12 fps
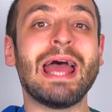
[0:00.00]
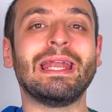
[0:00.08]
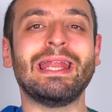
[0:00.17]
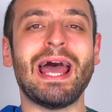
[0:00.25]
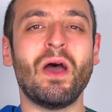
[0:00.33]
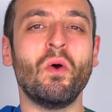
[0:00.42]

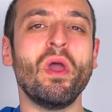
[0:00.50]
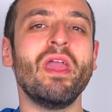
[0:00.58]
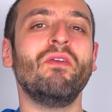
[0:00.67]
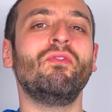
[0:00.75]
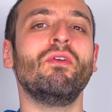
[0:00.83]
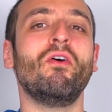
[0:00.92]
Now,
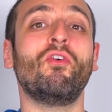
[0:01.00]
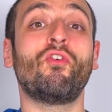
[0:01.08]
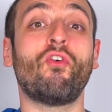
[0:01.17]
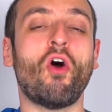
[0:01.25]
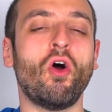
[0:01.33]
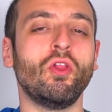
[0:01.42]
if you have
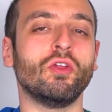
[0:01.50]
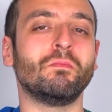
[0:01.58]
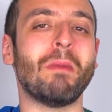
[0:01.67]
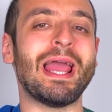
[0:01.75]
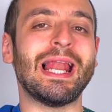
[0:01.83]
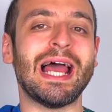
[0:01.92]
followed
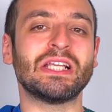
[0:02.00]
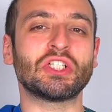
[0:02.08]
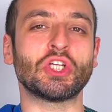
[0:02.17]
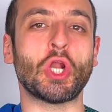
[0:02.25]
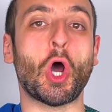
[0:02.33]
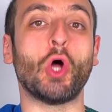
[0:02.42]
my
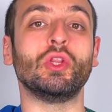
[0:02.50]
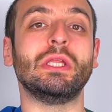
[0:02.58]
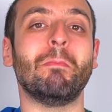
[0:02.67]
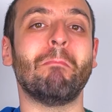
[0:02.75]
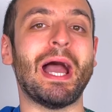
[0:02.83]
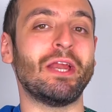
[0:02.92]
lesson on the
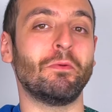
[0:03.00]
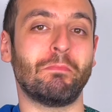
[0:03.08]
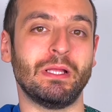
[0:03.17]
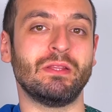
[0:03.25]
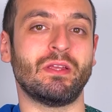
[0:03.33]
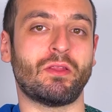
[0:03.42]
minor
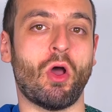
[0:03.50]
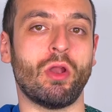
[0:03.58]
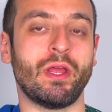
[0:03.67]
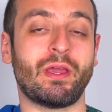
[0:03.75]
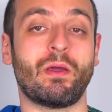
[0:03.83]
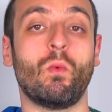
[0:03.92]

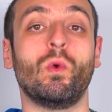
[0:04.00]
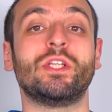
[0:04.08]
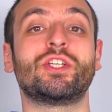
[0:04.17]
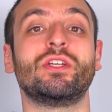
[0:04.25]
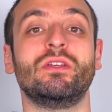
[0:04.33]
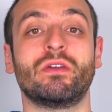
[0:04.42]
pentatonic,
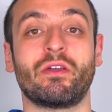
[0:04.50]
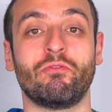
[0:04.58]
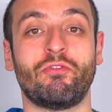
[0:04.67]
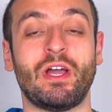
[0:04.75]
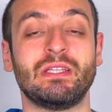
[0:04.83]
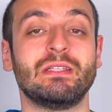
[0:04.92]
which you can
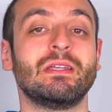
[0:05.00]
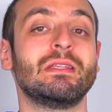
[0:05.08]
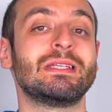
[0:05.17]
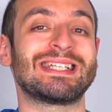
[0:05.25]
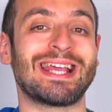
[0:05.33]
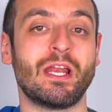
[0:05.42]
find in the
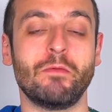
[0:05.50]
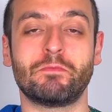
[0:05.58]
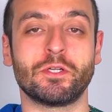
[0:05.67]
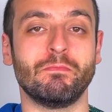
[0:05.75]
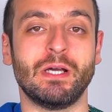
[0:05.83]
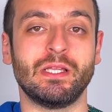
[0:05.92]

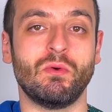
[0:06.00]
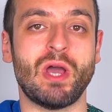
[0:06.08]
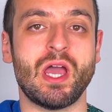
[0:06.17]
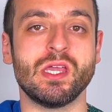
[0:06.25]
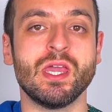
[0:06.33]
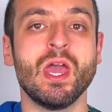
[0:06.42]
description by the
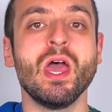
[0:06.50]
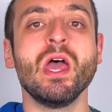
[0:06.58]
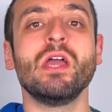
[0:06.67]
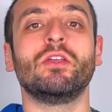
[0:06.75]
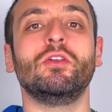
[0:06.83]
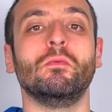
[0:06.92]
way,
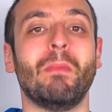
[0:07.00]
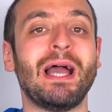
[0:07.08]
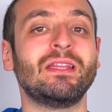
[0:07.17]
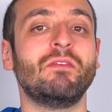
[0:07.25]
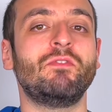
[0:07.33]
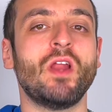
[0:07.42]
you might
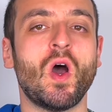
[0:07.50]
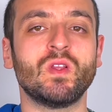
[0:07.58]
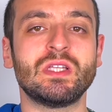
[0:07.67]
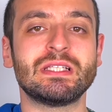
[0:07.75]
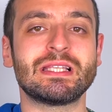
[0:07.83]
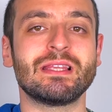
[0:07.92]
have
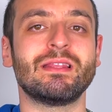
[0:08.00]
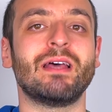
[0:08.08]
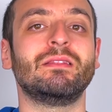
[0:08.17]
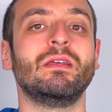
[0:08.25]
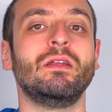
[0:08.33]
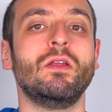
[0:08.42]
noticed
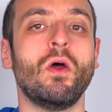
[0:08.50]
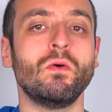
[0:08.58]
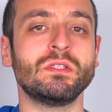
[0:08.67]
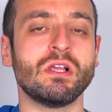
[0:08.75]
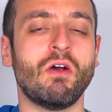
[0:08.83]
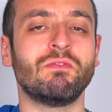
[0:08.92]
that the
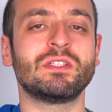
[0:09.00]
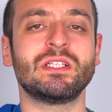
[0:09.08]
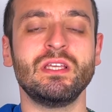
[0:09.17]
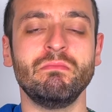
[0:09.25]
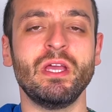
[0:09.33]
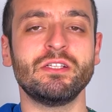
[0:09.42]
notes of
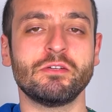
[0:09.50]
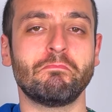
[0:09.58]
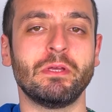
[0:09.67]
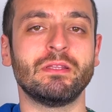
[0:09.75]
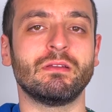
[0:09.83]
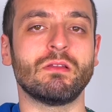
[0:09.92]
C major
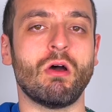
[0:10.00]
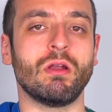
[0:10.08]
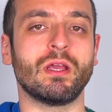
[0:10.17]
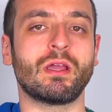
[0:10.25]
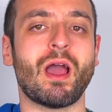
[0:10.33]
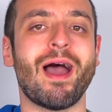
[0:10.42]

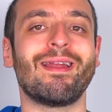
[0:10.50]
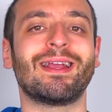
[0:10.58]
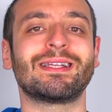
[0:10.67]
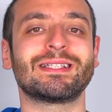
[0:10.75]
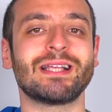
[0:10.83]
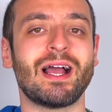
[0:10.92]
pentatonic are
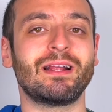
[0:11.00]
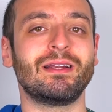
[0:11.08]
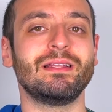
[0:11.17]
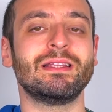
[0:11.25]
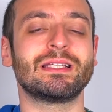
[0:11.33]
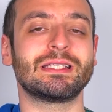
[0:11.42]
exactly
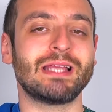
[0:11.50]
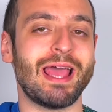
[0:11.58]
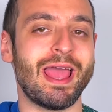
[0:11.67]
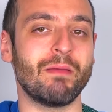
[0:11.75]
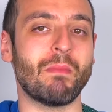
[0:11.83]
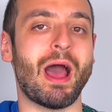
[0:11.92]
the
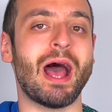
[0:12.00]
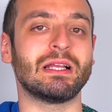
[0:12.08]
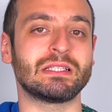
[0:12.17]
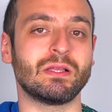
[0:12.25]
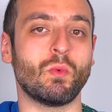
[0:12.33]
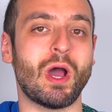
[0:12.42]
same as
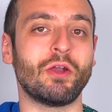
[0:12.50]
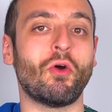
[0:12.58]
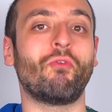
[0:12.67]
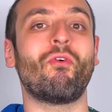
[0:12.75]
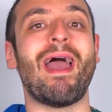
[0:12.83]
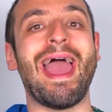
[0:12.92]
the one
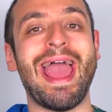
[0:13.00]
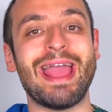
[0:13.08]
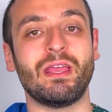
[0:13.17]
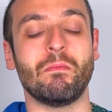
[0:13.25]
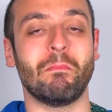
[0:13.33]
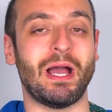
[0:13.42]
of
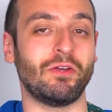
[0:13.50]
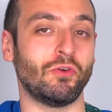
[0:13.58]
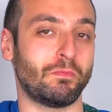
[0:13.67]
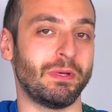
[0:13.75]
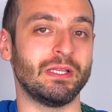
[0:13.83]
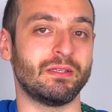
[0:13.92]
A minor
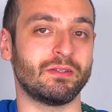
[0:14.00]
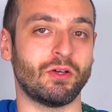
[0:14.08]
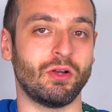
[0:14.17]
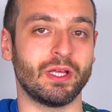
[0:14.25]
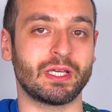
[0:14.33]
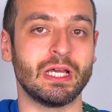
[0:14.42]

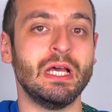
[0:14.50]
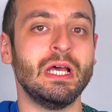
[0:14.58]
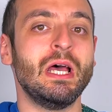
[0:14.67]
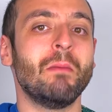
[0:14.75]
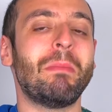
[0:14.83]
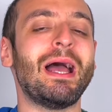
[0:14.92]
pentatonic.
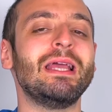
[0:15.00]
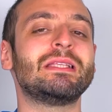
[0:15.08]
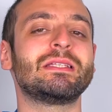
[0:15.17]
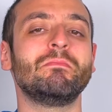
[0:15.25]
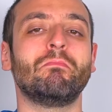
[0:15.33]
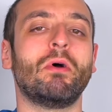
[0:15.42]
But it's
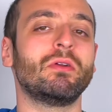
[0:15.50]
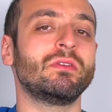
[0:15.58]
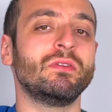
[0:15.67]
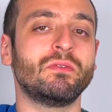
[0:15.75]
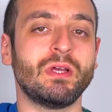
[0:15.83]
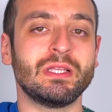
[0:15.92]

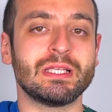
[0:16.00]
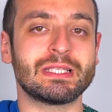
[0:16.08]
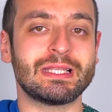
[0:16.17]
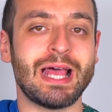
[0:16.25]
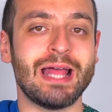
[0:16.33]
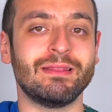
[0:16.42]
important to
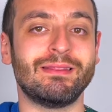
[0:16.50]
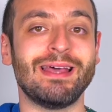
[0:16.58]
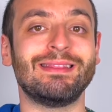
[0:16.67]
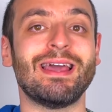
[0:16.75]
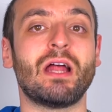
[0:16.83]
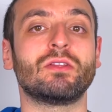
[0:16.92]
understand that
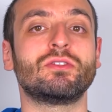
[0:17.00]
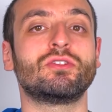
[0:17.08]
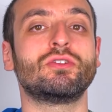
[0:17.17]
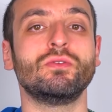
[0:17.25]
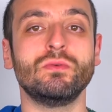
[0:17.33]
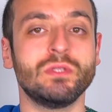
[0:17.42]
they are
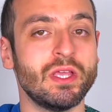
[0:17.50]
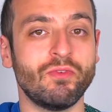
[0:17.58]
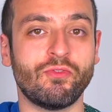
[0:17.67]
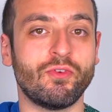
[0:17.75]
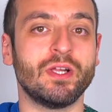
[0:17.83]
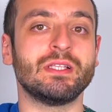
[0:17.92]
two
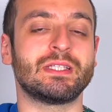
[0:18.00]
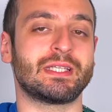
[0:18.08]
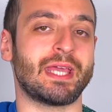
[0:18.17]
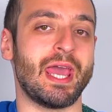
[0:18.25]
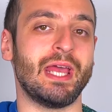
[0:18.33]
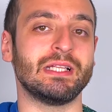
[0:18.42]
different
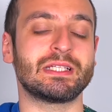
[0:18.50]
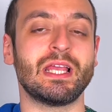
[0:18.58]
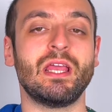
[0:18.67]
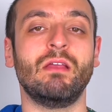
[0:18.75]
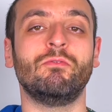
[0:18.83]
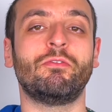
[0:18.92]
scales.
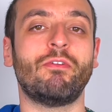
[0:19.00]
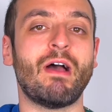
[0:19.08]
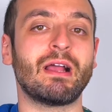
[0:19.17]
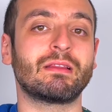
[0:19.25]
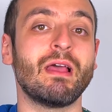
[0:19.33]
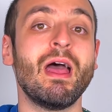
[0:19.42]
In
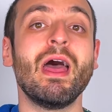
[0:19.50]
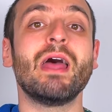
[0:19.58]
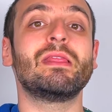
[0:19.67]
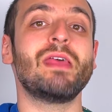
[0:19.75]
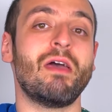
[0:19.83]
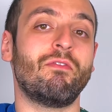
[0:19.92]
fact,
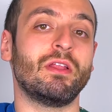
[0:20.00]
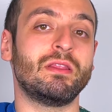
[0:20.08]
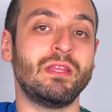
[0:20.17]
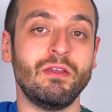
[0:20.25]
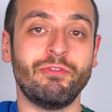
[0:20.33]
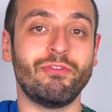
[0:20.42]
they have a
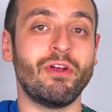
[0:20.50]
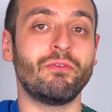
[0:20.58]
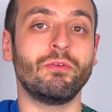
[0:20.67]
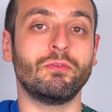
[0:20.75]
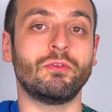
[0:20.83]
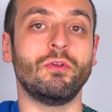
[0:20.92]
different
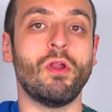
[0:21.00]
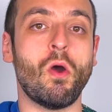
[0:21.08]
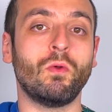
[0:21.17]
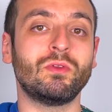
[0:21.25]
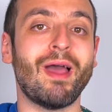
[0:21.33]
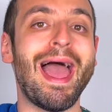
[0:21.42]
root
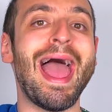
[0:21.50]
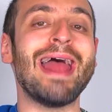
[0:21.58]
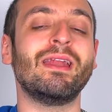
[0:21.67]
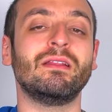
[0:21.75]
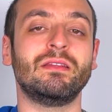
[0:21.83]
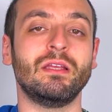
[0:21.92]
note and
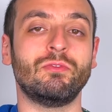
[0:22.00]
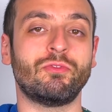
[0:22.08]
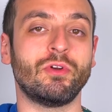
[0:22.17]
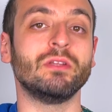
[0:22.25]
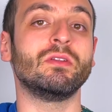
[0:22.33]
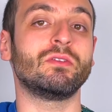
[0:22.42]
a
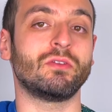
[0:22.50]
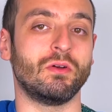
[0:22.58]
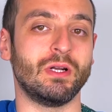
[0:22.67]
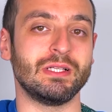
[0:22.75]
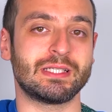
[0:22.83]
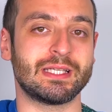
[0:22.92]
different
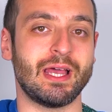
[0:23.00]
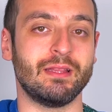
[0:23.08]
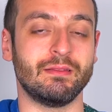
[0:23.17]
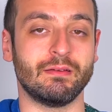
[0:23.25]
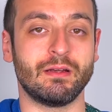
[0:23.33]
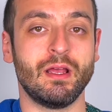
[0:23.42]
tonal
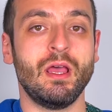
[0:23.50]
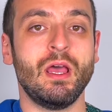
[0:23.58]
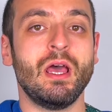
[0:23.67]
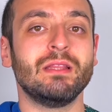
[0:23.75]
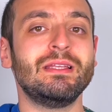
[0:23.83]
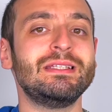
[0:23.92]
center.
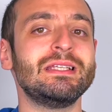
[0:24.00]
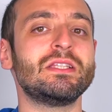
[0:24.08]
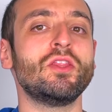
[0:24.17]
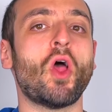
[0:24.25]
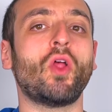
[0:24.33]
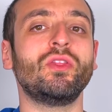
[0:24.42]
This is
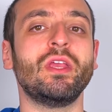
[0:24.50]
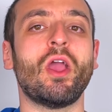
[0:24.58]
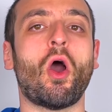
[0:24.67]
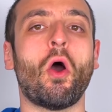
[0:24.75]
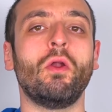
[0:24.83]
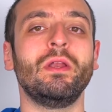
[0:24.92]
not the
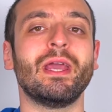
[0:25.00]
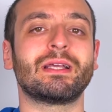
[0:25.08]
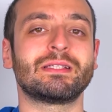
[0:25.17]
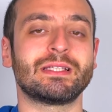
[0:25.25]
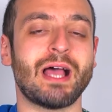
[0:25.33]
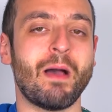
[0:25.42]
only
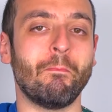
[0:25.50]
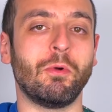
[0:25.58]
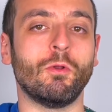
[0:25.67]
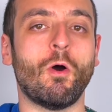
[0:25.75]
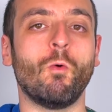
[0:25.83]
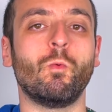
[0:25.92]

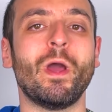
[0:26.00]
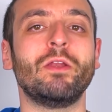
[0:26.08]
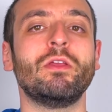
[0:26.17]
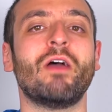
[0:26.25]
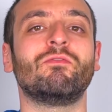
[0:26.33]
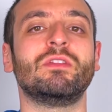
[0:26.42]
example of when
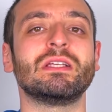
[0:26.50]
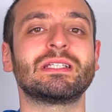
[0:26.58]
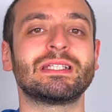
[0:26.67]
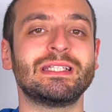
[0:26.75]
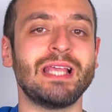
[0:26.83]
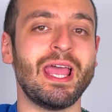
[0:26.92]
you have the
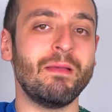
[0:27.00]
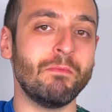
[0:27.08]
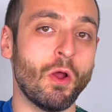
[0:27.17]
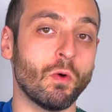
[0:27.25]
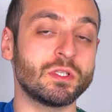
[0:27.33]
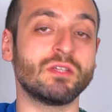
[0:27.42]
same
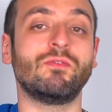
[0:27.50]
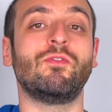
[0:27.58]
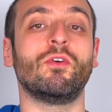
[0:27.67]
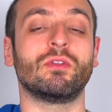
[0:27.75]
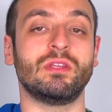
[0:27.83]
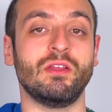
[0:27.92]
notes
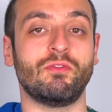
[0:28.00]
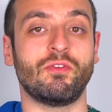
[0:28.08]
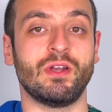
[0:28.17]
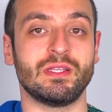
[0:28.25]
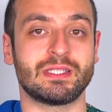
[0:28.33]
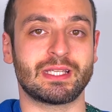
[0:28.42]
for
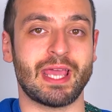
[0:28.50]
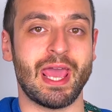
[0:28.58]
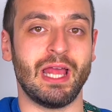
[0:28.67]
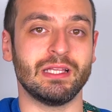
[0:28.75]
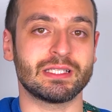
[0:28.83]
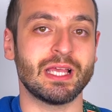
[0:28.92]
different
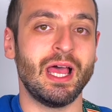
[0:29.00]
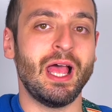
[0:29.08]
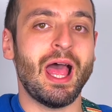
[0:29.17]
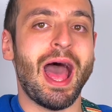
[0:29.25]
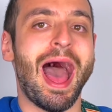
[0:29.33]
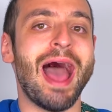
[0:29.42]
scales.
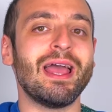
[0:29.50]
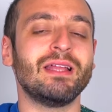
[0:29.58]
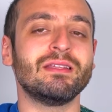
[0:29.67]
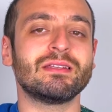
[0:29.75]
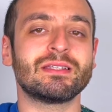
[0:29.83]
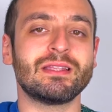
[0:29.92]
I
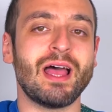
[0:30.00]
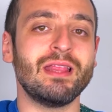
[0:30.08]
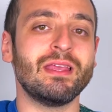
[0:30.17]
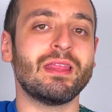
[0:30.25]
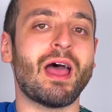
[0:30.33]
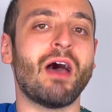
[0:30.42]
understand
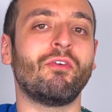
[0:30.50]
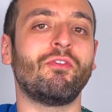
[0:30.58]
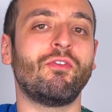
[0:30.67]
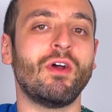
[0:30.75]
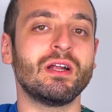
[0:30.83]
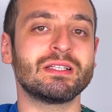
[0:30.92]
that at
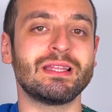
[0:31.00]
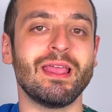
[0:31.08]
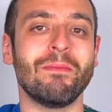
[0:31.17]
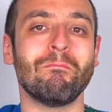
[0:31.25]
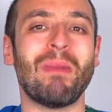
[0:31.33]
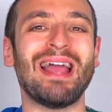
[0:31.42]
first
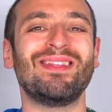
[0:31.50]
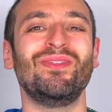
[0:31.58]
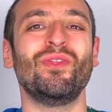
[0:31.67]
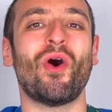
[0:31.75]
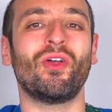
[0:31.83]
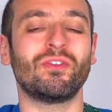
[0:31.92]
it might
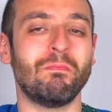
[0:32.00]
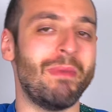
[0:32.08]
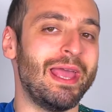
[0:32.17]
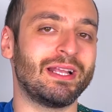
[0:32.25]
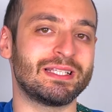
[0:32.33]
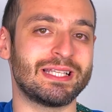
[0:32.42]
not
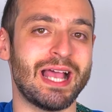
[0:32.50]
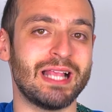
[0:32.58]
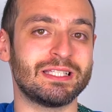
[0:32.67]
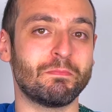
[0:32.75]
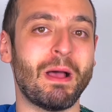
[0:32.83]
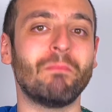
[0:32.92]
make
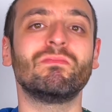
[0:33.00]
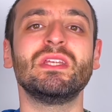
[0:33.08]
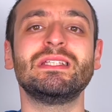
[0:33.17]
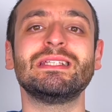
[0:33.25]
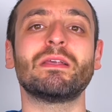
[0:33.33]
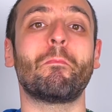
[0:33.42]
sense, but this
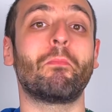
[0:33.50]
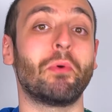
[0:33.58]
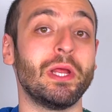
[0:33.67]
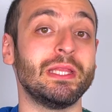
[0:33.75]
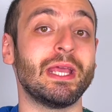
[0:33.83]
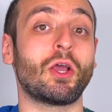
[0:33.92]
is a
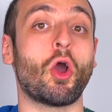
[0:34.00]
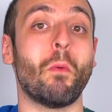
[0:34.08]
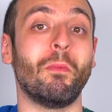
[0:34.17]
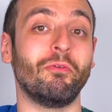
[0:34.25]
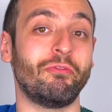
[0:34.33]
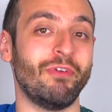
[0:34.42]
pretty
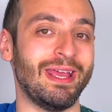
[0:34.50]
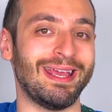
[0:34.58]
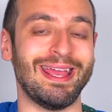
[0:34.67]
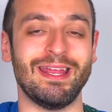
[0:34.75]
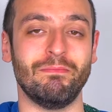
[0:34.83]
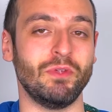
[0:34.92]
common thing
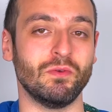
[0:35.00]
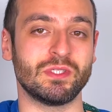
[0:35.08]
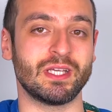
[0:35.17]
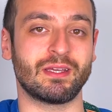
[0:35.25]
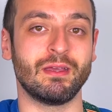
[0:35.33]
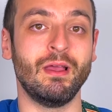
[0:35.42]
in music.